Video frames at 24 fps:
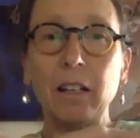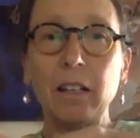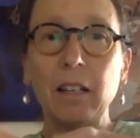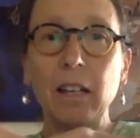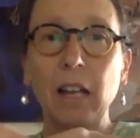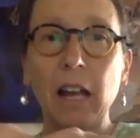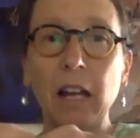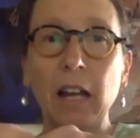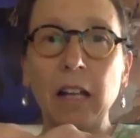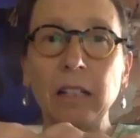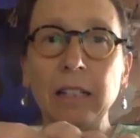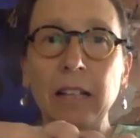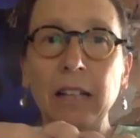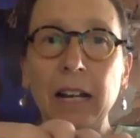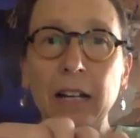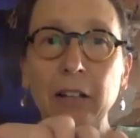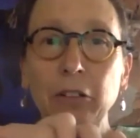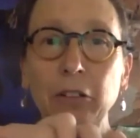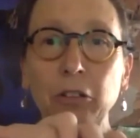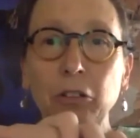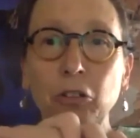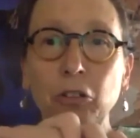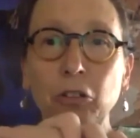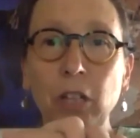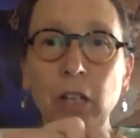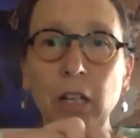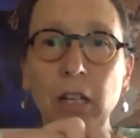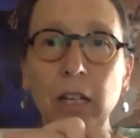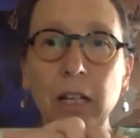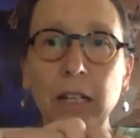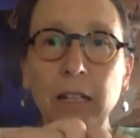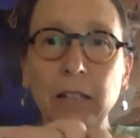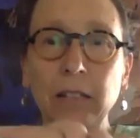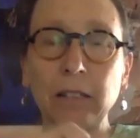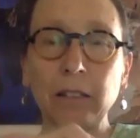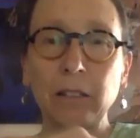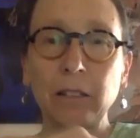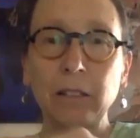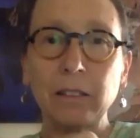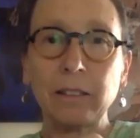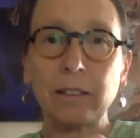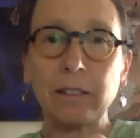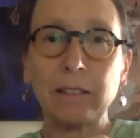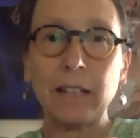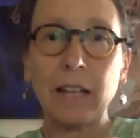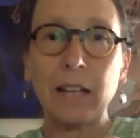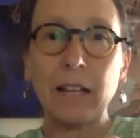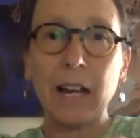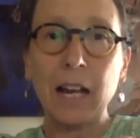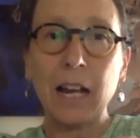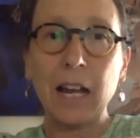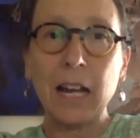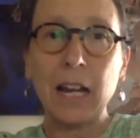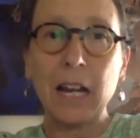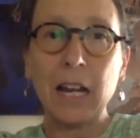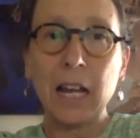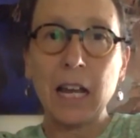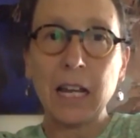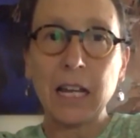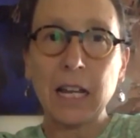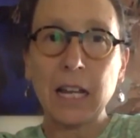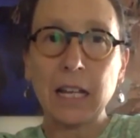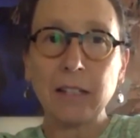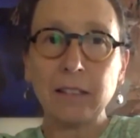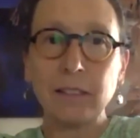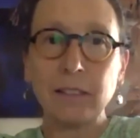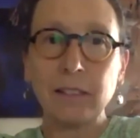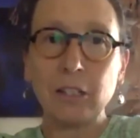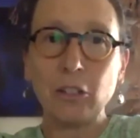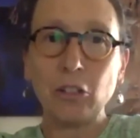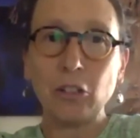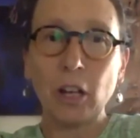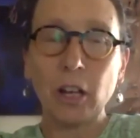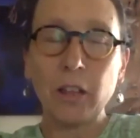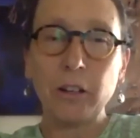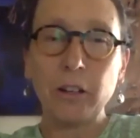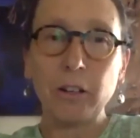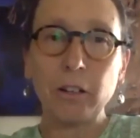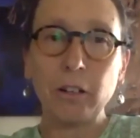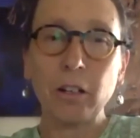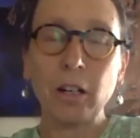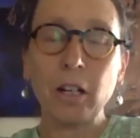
allows chains to slide against each other.